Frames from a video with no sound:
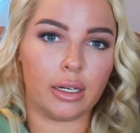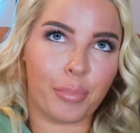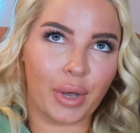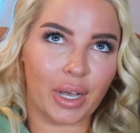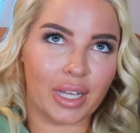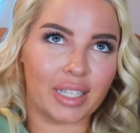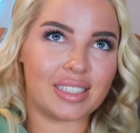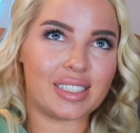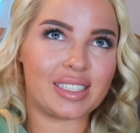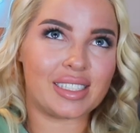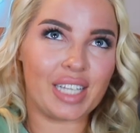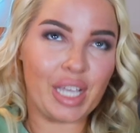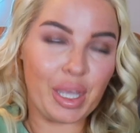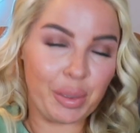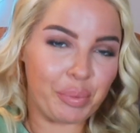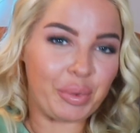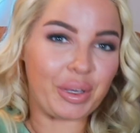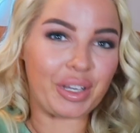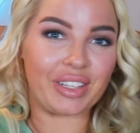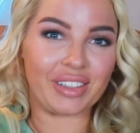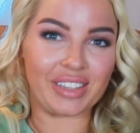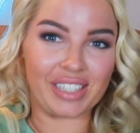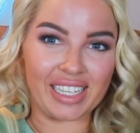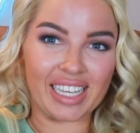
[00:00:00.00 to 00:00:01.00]
But
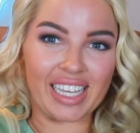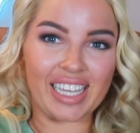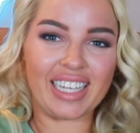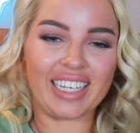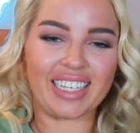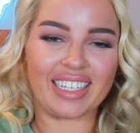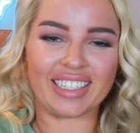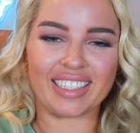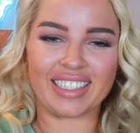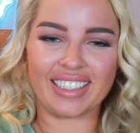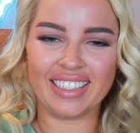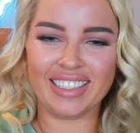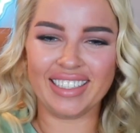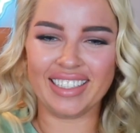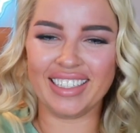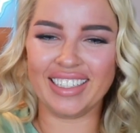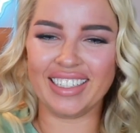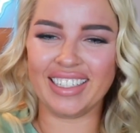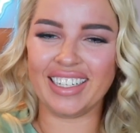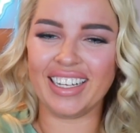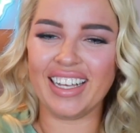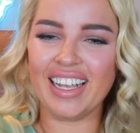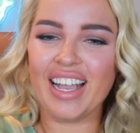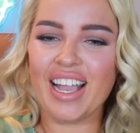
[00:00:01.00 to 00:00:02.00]
typically,
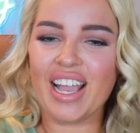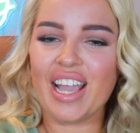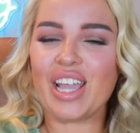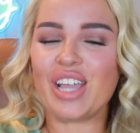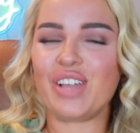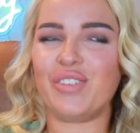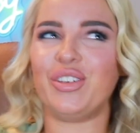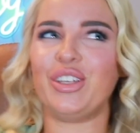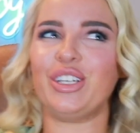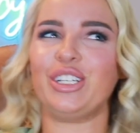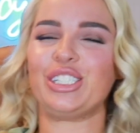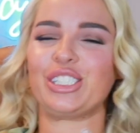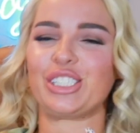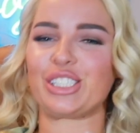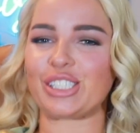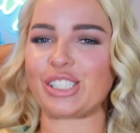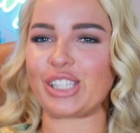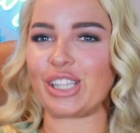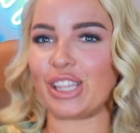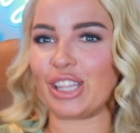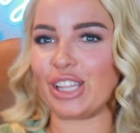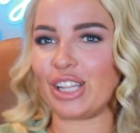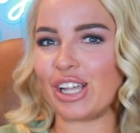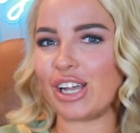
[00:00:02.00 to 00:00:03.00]
if you just
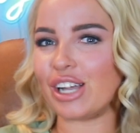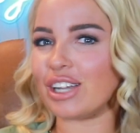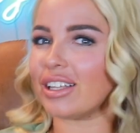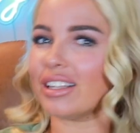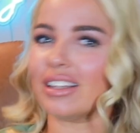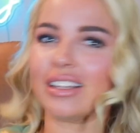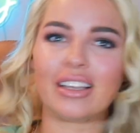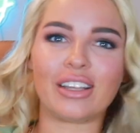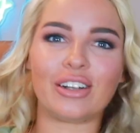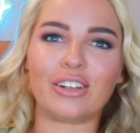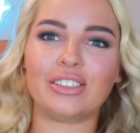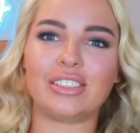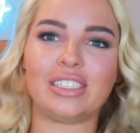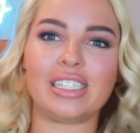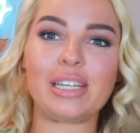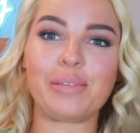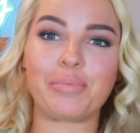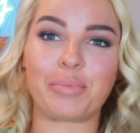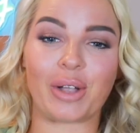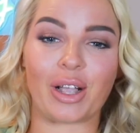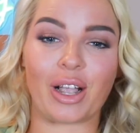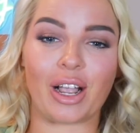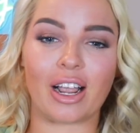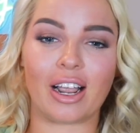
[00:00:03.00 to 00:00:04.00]
look a little
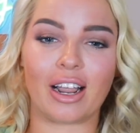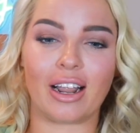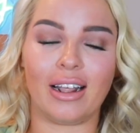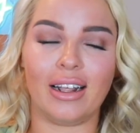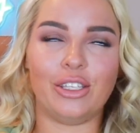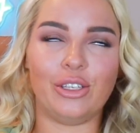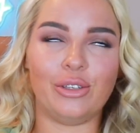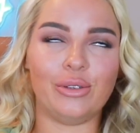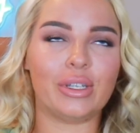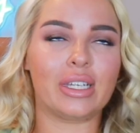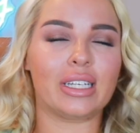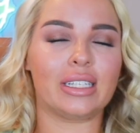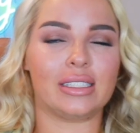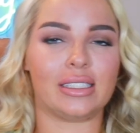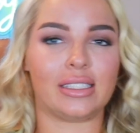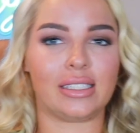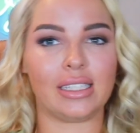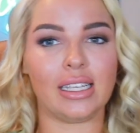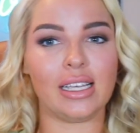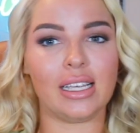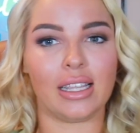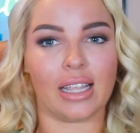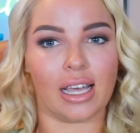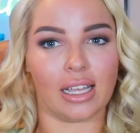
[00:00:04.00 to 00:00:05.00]
deeper, you can
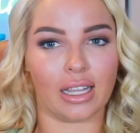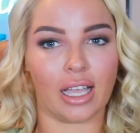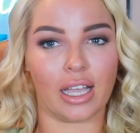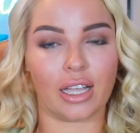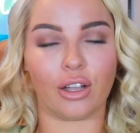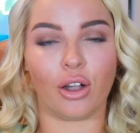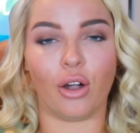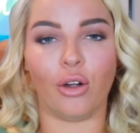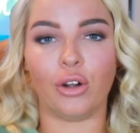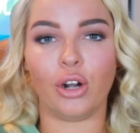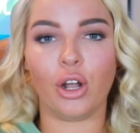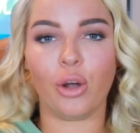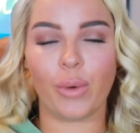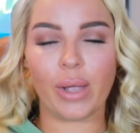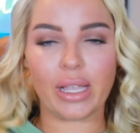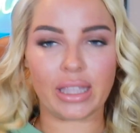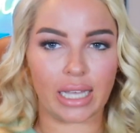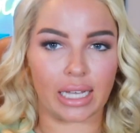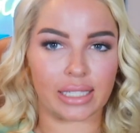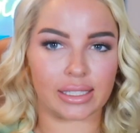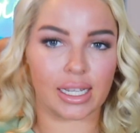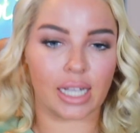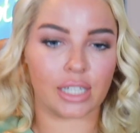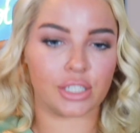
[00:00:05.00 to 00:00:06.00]
see that like, oh no, wait,
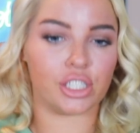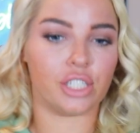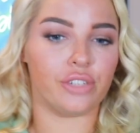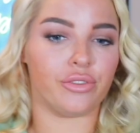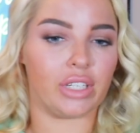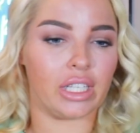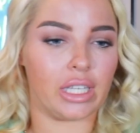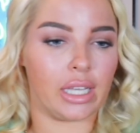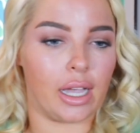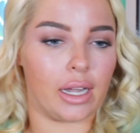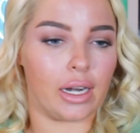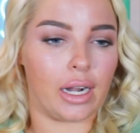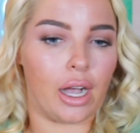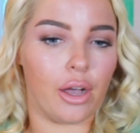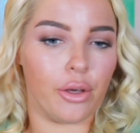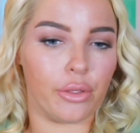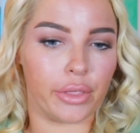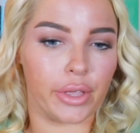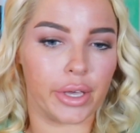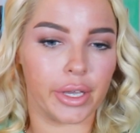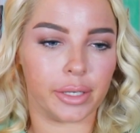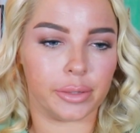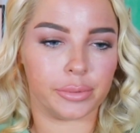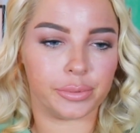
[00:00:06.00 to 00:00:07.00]
that's actually really
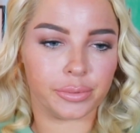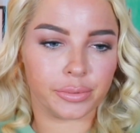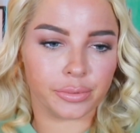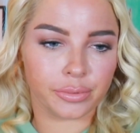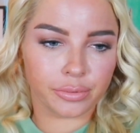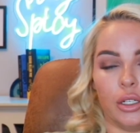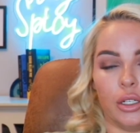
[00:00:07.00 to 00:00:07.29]
unhealthy.